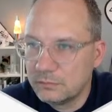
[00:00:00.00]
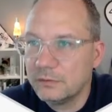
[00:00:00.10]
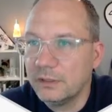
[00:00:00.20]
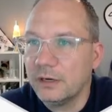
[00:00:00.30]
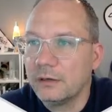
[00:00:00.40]

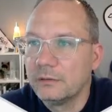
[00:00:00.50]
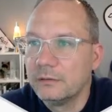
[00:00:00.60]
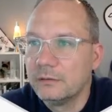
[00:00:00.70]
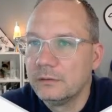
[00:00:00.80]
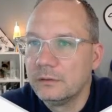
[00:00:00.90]
There.
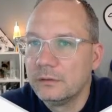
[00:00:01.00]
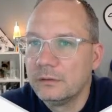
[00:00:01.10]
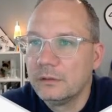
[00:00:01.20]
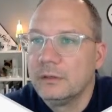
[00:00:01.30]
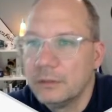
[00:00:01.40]

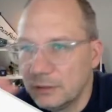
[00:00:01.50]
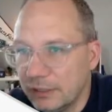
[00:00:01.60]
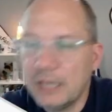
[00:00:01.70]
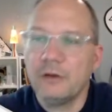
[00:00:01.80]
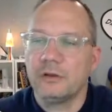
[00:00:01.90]

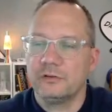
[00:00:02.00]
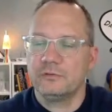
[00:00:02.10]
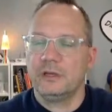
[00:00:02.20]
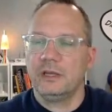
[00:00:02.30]
Now it goes away.